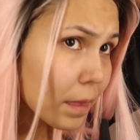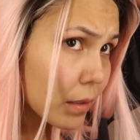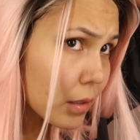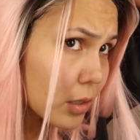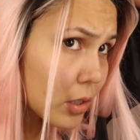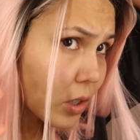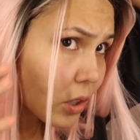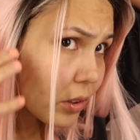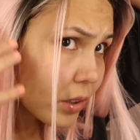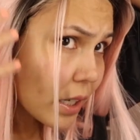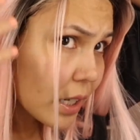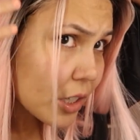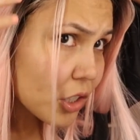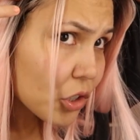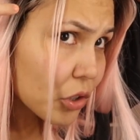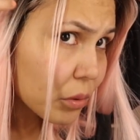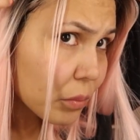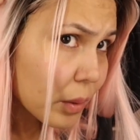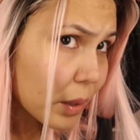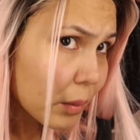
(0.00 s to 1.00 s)
It's all
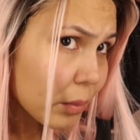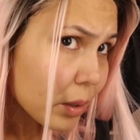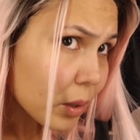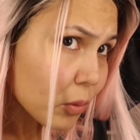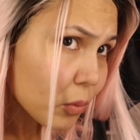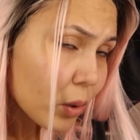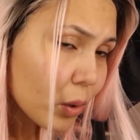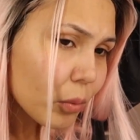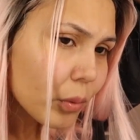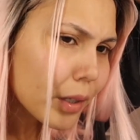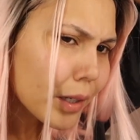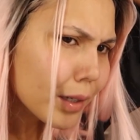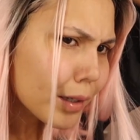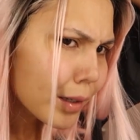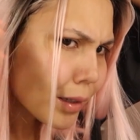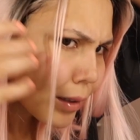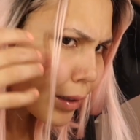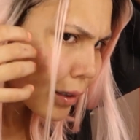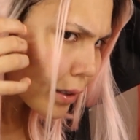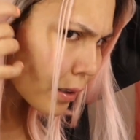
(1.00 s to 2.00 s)
natural, baby. What
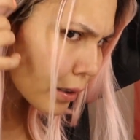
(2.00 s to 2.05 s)
wig?